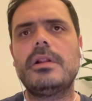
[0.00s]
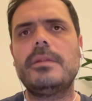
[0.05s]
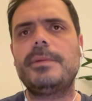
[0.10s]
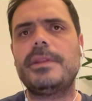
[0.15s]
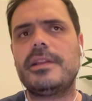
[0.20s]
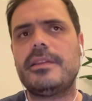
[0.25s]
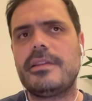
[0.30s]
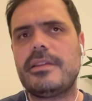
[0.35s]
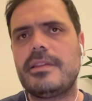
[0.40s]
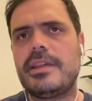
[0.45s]
at
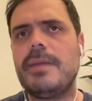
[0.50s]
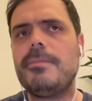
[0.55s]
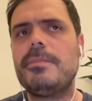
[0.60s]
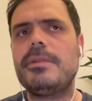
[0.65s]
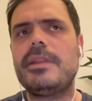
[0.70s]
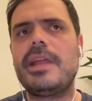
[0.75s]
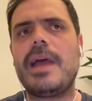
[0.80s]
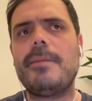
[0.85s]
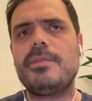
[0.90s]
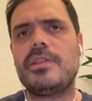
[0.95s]
the same
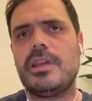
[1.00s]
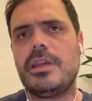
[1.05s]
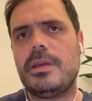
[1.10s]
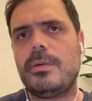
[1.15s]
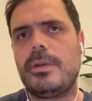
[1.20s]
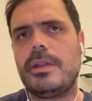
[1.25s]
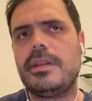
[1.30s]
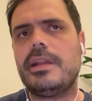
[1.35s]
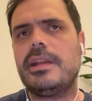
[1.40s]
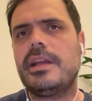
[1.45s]
time,
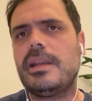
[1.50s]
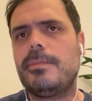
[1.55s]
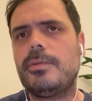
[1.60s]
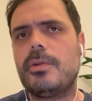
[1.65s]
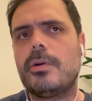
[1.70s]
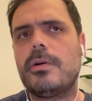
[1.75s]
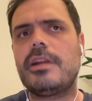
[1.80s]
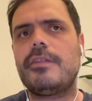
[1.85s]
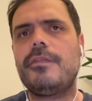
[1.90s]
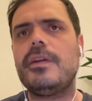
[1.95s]
security and
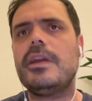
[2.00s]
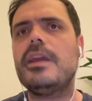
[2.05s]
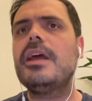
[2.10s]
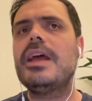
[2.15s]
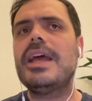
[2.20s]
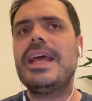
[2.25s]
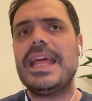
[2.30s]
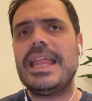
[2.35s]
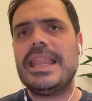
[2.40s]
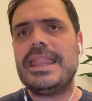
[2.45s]
cryptography,
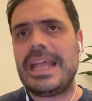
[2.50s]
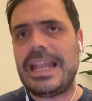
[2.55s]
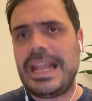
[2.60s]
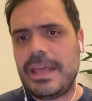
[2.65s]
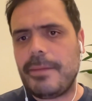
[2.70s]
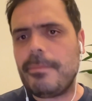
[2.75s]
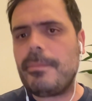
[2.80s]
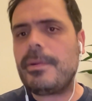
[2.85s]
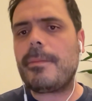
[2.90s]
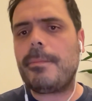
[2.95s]
the
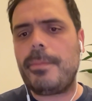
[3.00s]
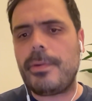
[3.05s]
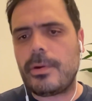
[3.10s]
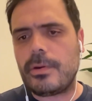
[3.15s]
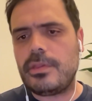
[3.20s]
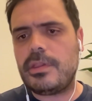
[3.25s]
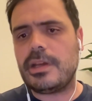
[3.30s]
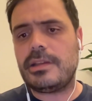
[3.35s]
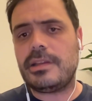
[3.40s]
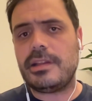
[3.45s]
Libra
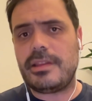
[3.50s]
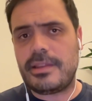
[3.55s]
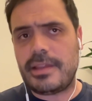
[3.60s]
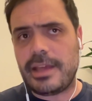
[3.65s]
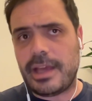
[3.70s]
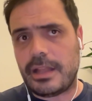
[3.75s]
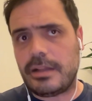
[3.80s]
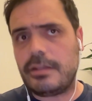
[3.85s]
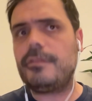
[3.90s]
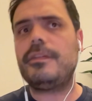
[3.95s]
project
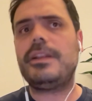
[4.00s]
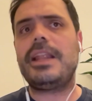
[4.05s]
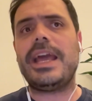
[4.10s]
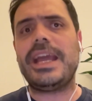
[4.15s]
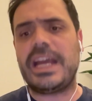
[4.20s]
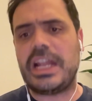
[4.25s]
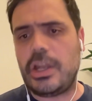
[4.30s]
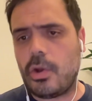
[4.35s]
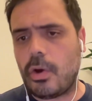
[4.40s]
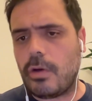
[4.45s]
itself, like
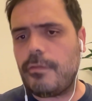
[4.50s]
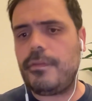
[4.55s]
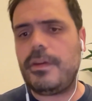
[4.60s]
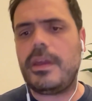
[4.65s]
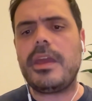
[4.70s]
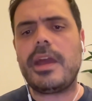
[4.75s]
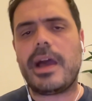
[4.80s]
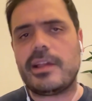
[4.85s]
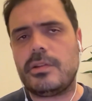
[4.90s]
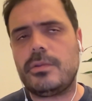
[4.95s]
Novi,
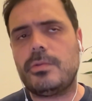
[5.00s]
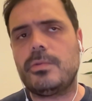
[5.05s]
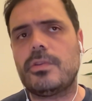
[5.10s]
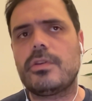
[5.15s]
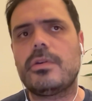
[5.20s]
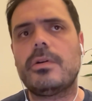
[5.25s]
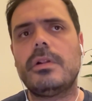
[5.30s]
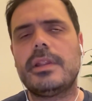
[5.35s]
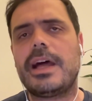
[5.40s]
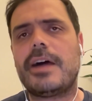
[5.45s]
as it was
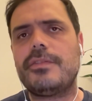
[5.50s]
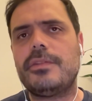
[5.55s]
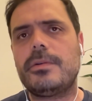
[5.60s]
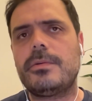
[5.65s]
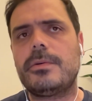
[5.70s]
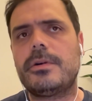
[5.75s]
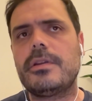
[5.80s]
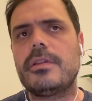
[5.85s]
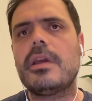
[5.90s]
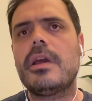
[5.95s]
called
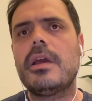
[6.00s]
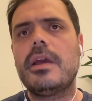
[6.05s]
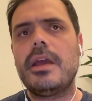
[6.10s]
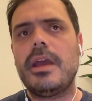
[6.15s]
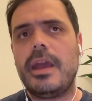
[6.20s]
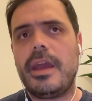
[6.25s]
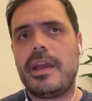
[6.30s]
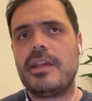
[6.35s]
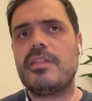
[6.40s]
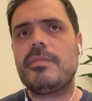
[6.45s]
afterwards,
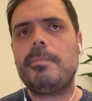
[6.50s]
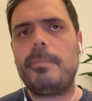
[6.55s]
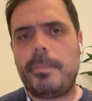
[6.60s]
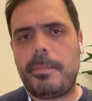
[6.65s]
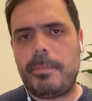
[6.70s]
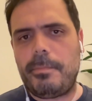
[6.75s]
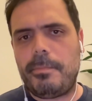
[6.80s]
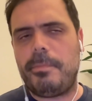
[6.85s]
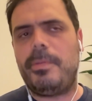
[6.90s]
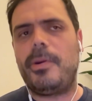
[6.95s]
has
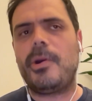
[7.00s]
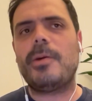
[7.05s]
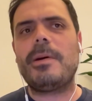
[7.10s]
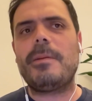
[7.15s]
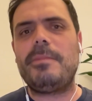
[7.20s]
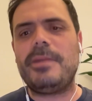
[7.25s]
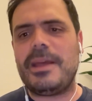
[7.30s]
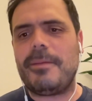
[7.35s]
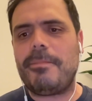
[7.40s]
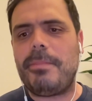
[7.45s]

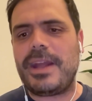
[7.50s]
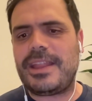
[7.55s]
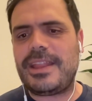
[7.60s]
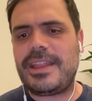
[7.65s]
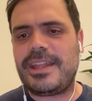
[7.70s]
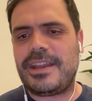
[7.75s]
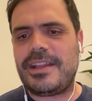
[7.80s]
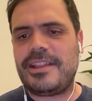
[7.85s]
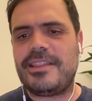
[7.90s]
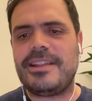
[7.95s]
probably a better
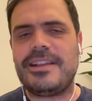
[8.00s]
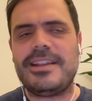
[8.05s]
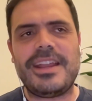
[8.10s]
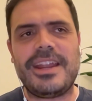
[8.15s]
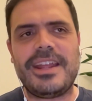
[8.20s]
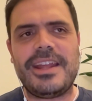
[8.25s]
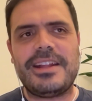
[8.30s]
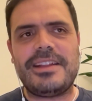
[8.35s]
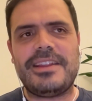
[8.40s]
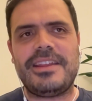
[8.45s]
engineering
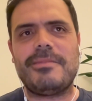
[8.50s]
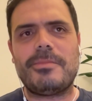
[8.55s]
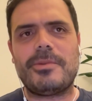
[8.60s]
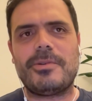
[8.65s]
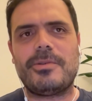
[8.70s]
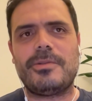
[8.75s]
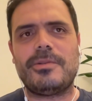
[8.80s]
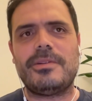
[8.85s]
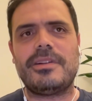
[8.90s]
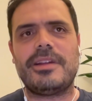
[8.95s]
team
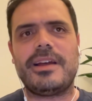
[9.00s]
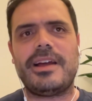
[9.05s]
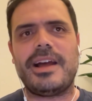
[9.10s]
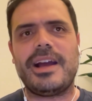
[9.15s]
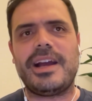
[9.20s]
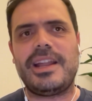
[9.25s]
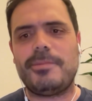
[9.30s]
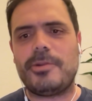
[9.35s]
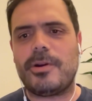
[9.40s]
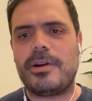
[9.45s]
on
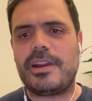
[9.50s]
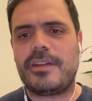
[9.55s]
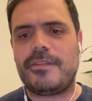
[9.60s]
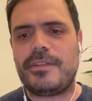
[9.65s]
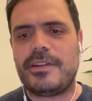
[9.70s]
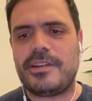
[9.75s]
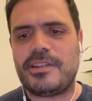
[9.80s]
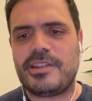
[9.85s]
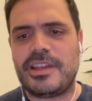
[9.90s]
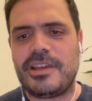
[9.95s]
cryptography and
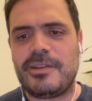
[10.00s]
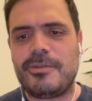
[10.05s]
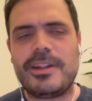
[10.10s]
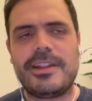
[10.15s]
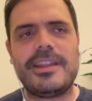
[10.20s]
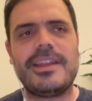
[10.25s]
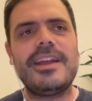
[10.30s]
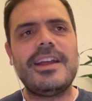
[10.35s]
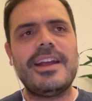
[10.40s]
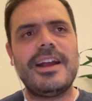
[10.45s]

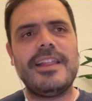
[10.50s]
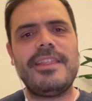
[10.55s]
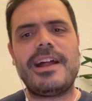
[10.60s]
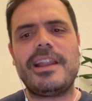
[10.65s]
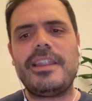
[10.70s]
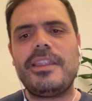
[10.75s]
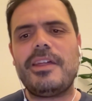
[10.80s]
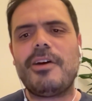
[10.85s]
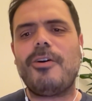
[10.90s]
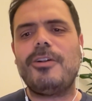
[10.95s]
security than the
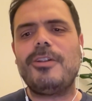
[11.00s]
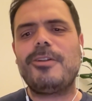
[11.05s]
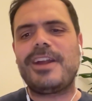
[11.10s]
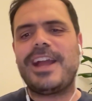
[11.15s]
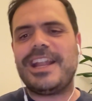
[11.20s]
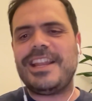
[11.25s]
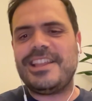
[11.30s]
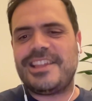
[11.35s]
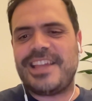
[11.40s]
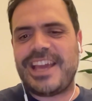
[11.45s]
whole
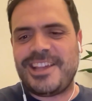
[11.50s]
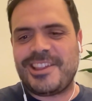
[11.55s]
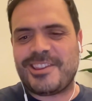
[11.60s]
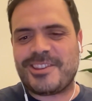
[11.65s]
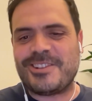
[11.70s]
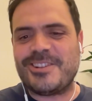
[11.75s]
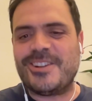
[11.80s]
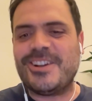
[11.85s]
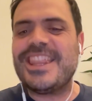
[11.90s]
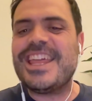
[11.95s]
organization
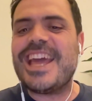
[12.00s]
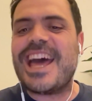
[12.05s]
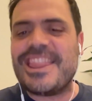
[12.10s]
on the other